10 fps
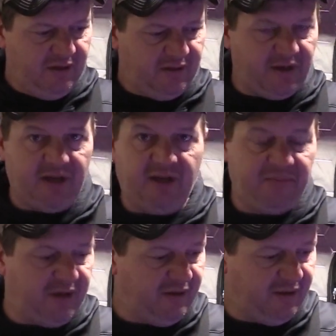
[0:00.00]
sorry, I
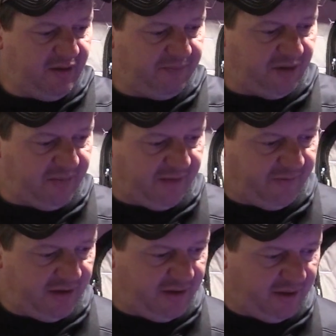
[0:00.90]
keep getting interrupted by
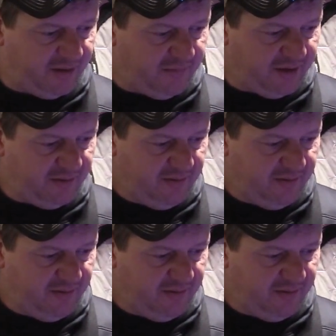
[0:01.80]
fish here, but